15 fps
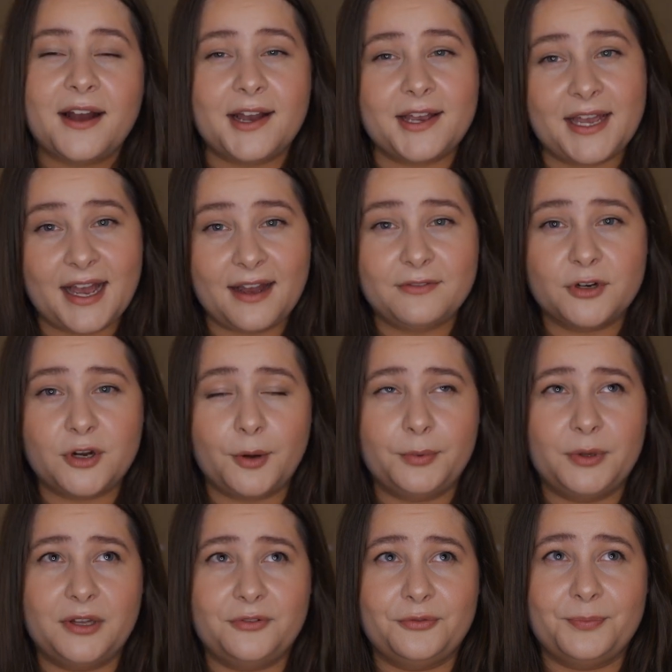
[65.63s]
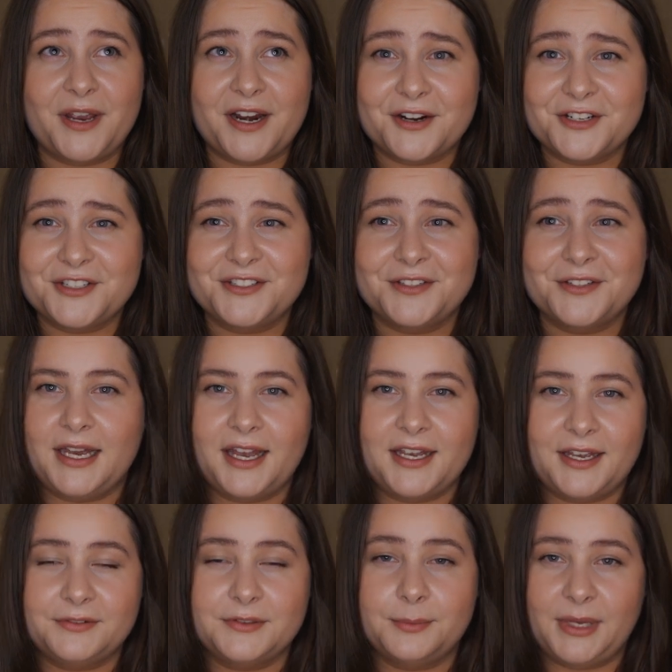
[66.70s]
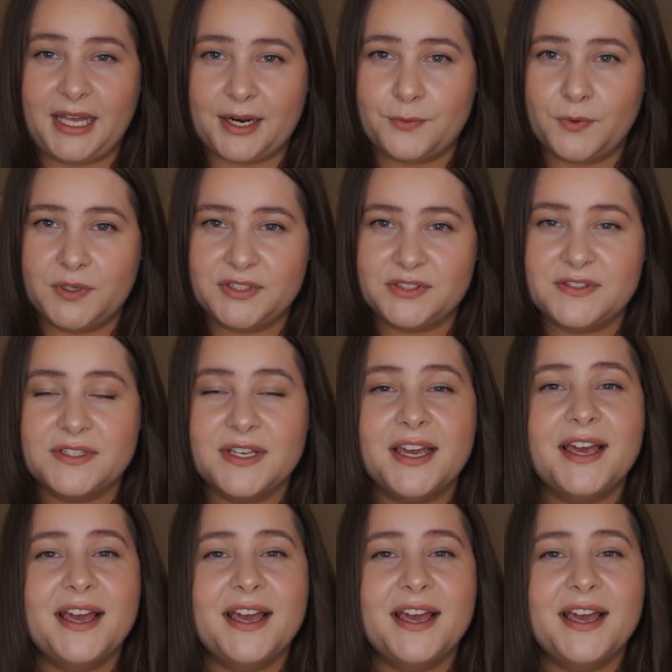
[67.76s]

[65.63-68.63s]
I have a couple of pairs. I have the black ones